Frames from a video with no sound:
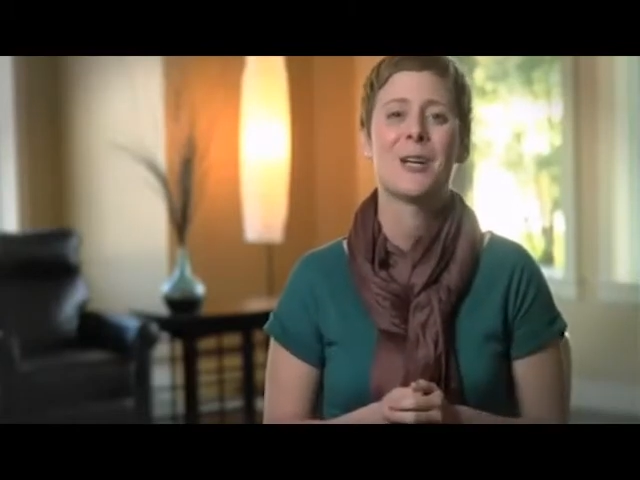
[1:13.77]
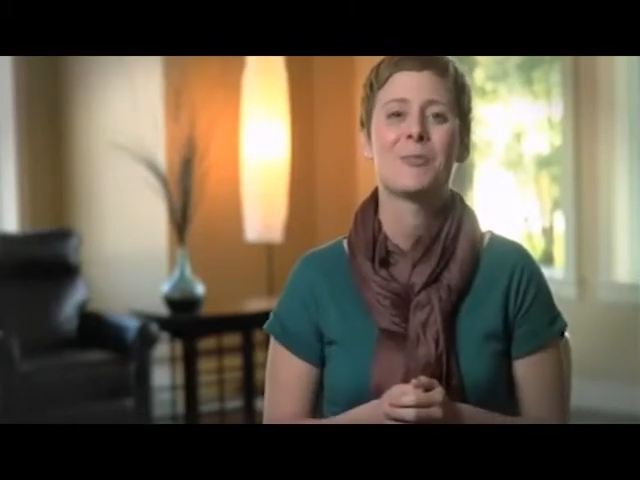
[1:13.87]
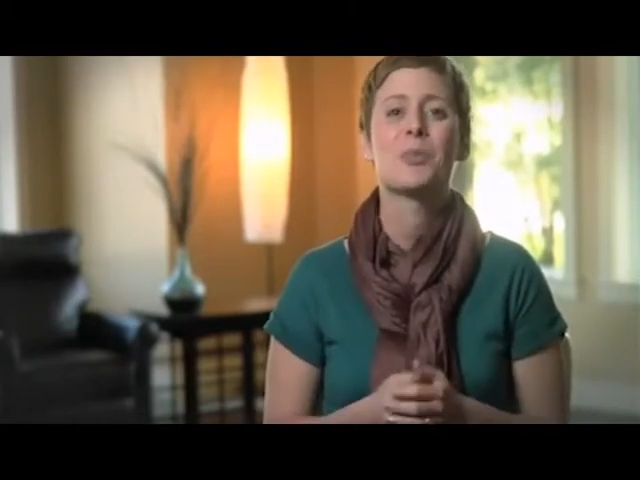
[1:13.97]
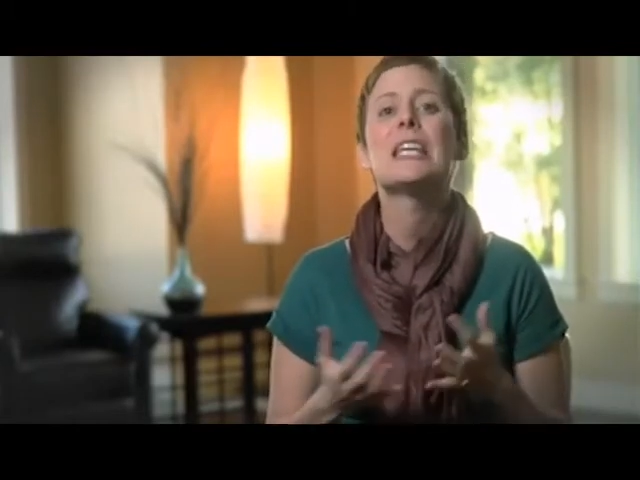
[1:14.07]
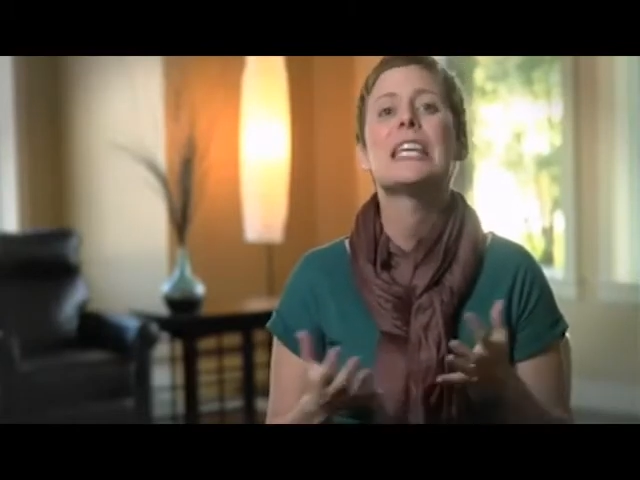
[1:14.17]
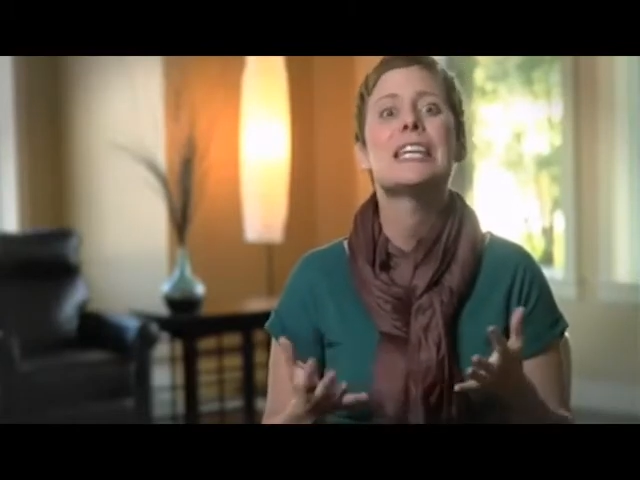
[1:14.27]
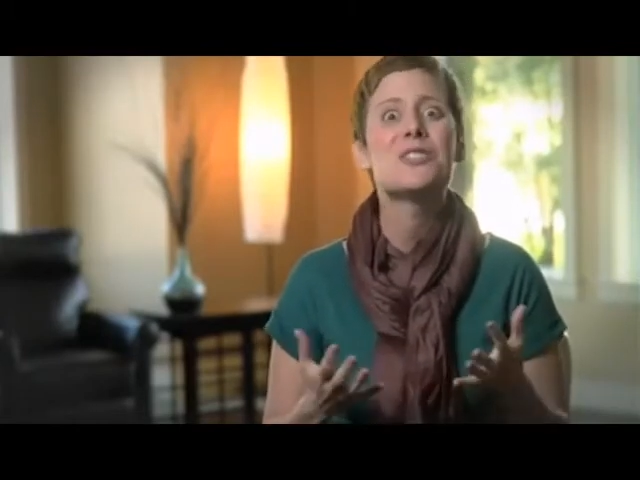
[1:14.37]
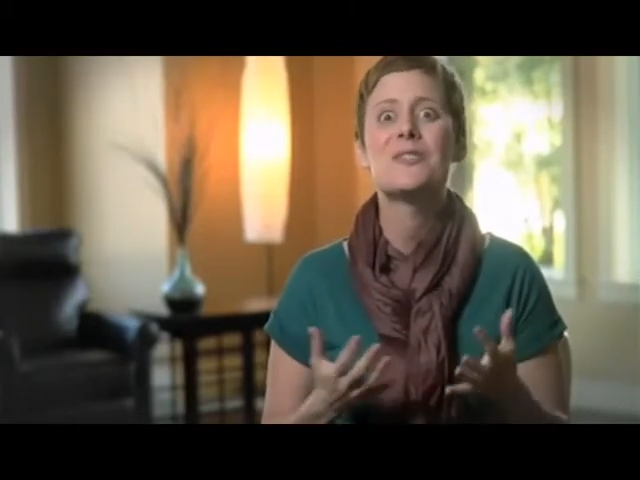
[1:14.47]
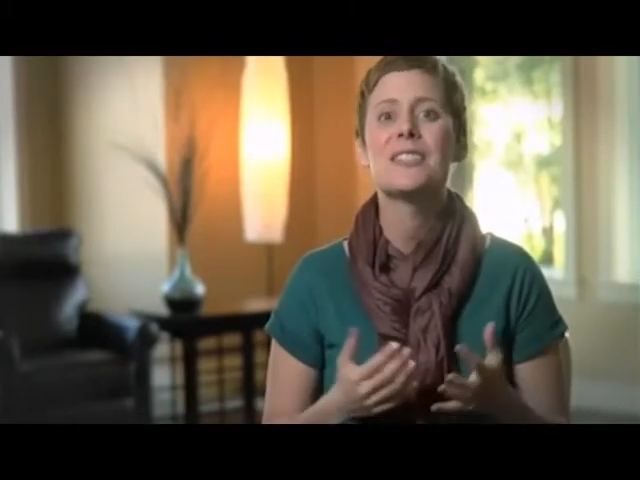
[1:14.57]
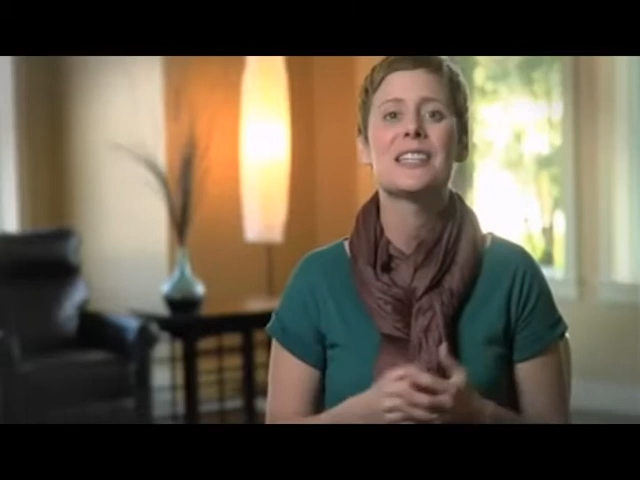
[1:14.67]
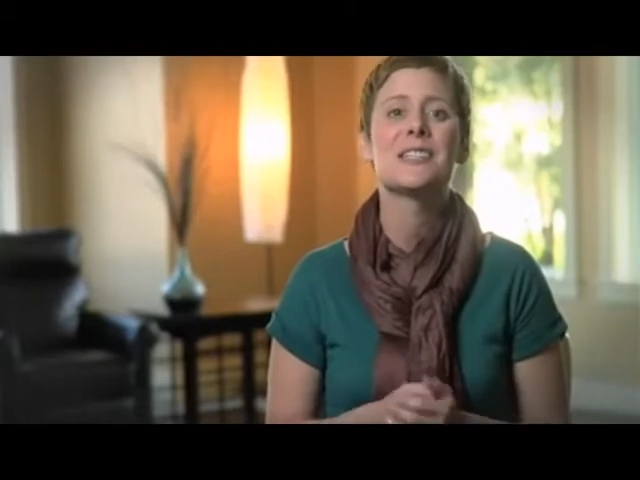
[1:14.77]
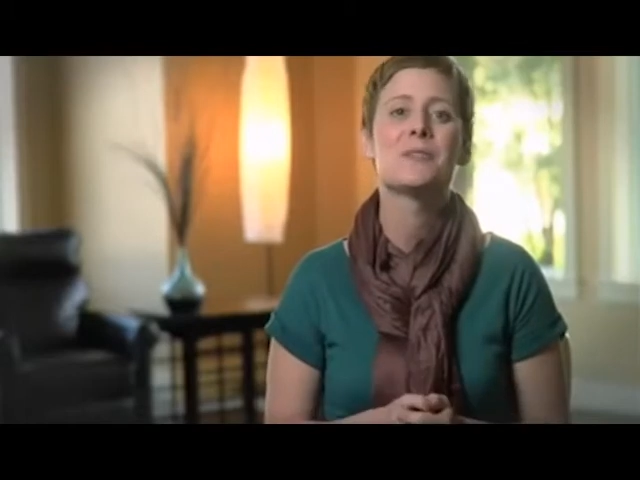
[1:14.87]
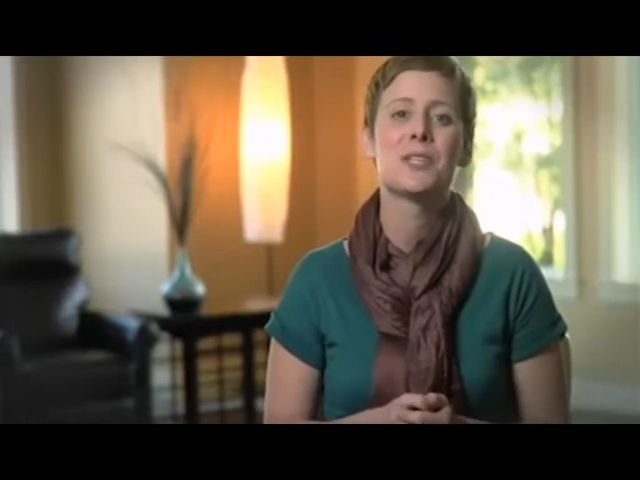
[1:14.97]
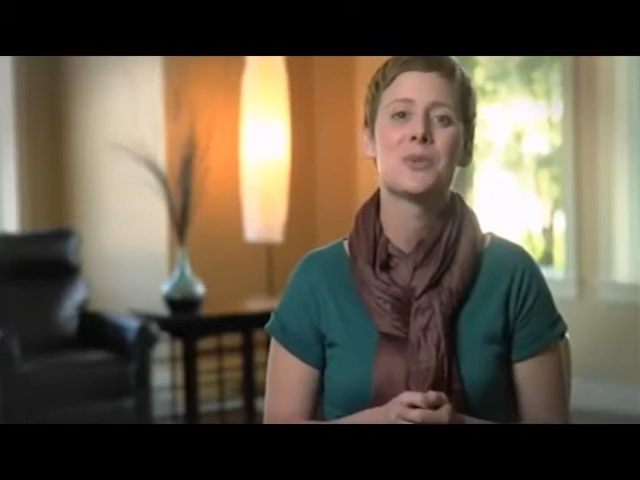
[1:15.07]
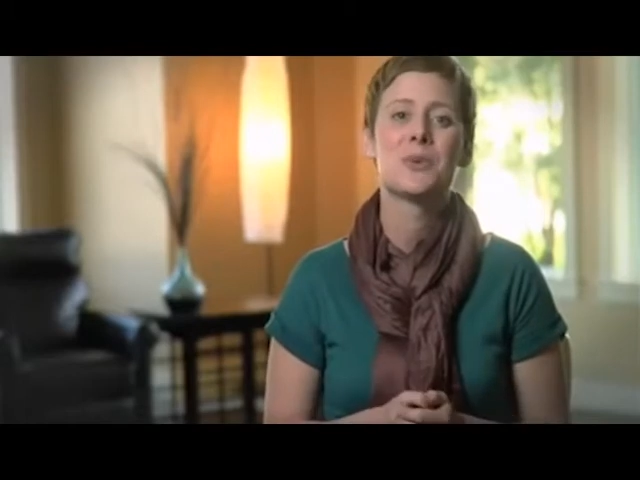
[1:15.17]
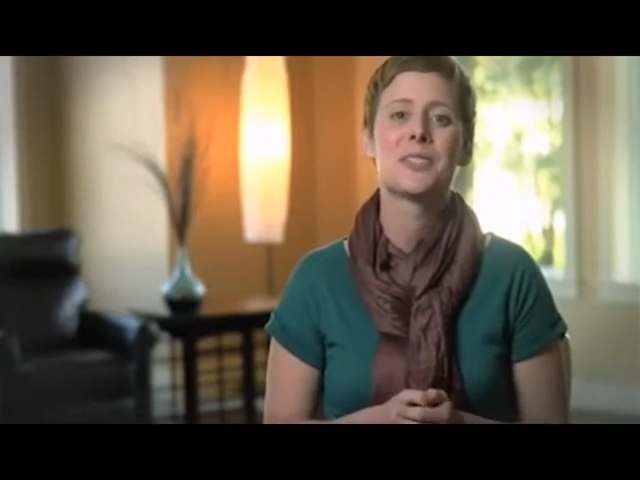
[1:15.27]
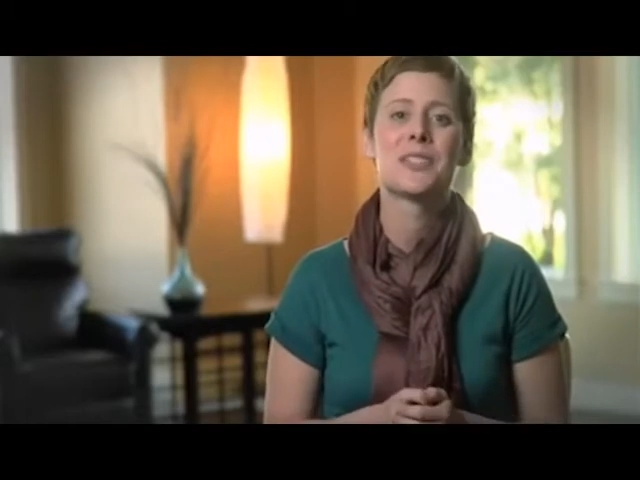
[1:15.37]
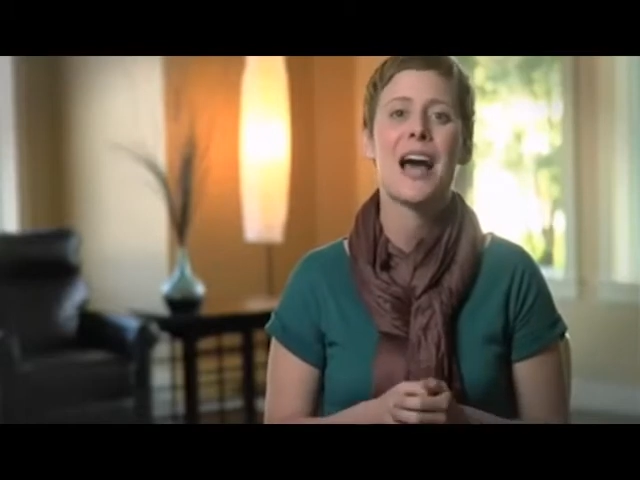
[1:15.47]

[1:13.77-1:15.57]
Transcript: With each of these individuals,